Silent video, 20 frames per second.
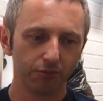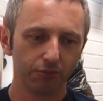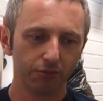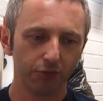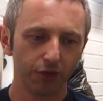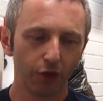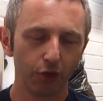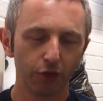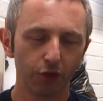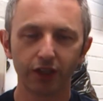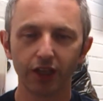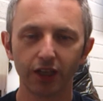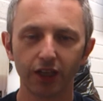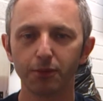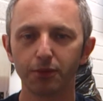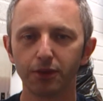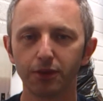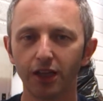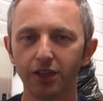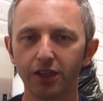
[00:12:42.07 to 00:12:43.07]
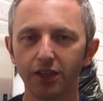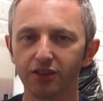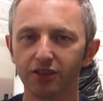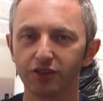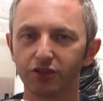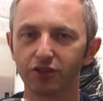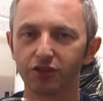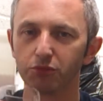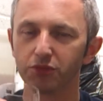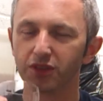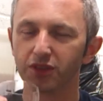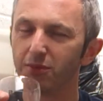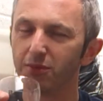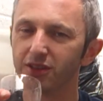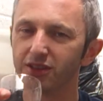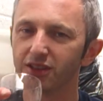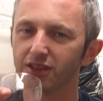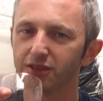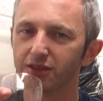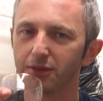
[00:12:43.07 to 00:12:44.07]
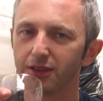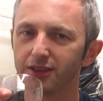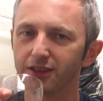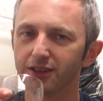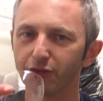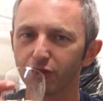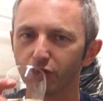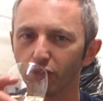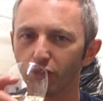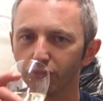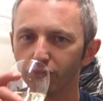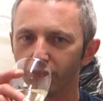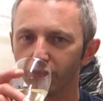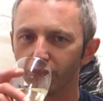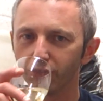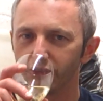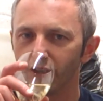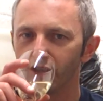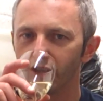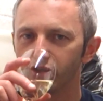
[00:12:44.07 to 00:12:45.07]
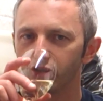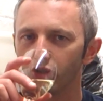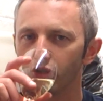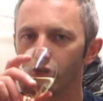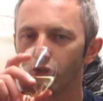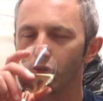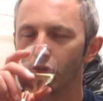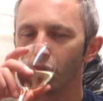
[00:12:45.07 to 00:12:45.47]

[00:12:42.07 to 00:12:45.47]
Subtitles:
with the carbonation, sometimes it's a bit difficult to say. So,